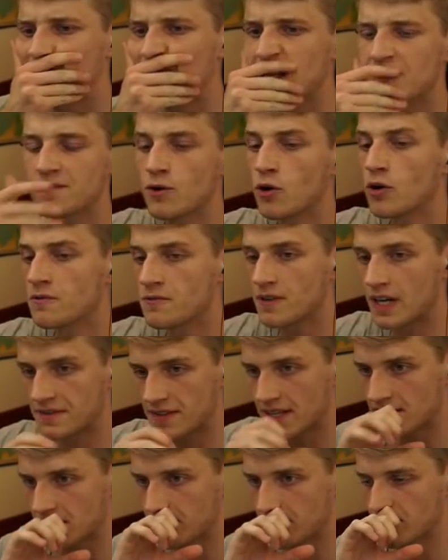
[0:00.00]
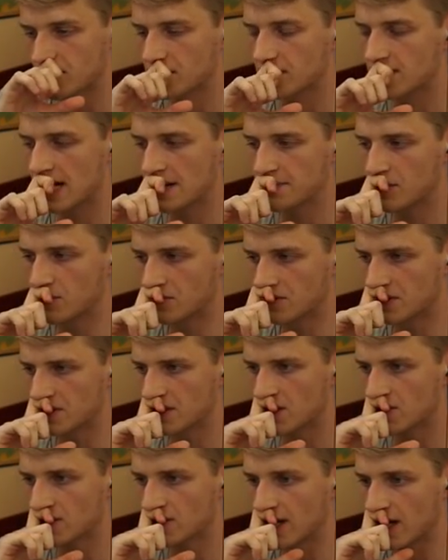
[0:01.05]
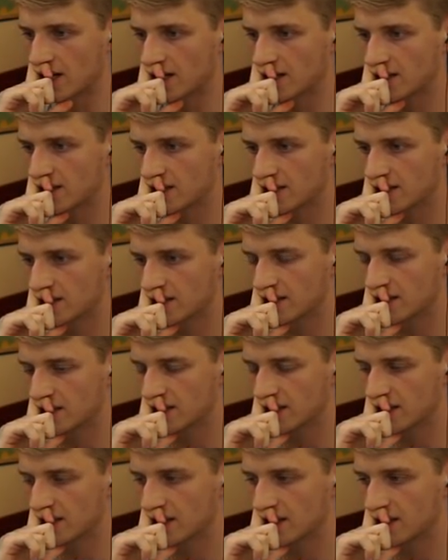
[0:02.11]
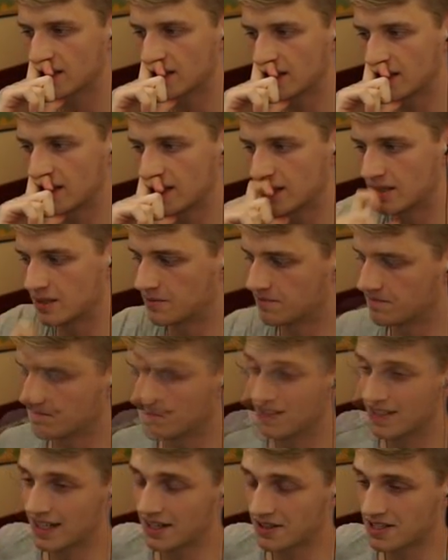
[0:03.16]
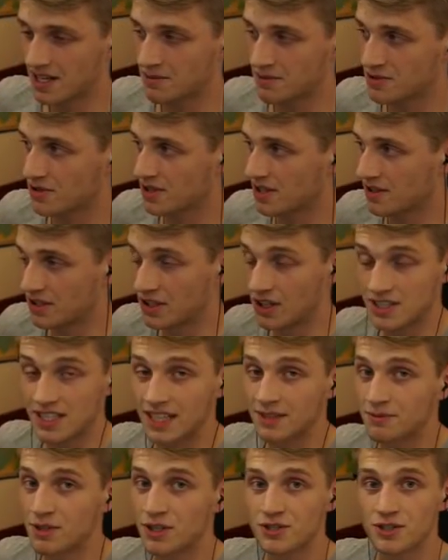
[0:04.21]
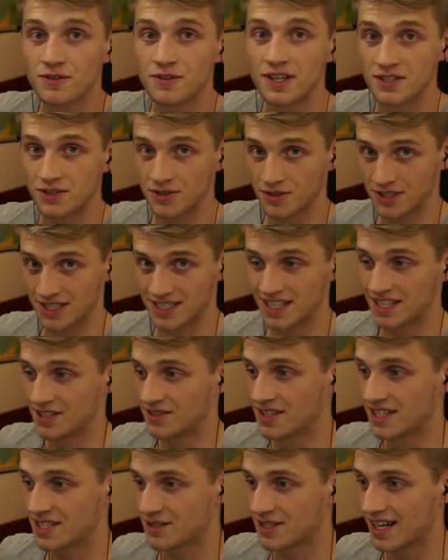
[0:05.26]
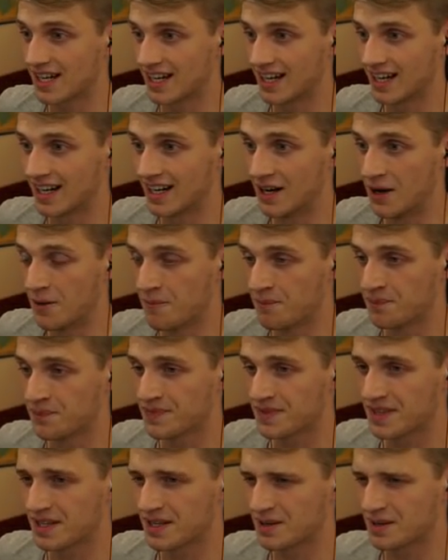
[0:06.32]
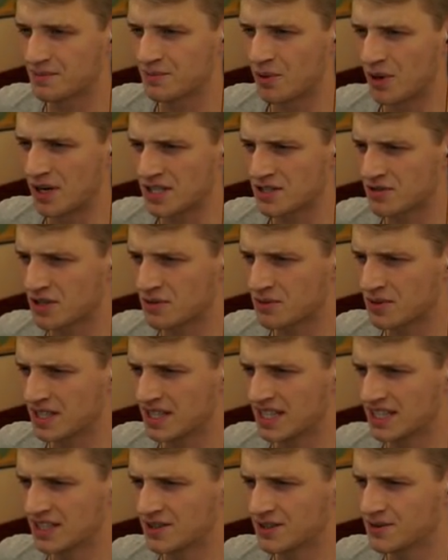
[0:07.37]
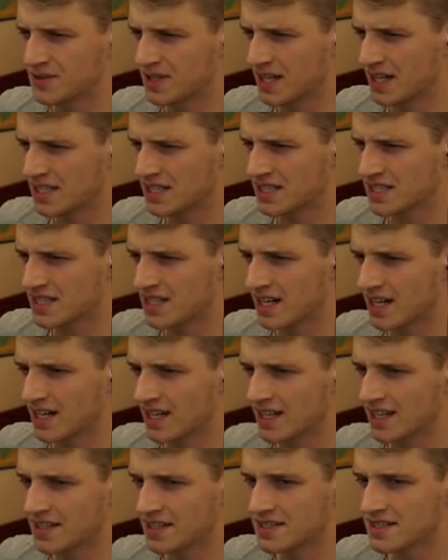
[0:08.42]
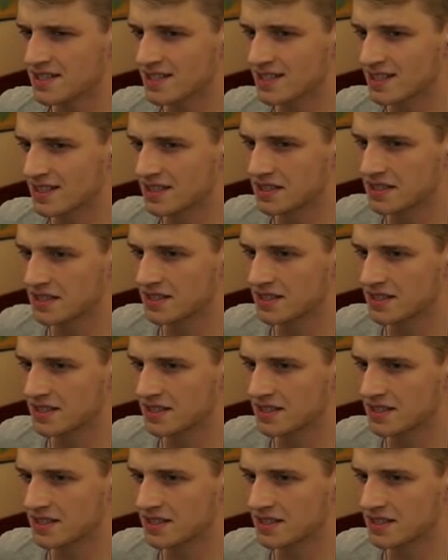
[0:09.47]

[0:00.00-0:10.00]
I mean, at 45 actually because of the time bonus. Okay. Um, alright, because I'm sort of lost. I'm not sure if I should continue this. Uh, but I sort of want to let you guys decide, I guess.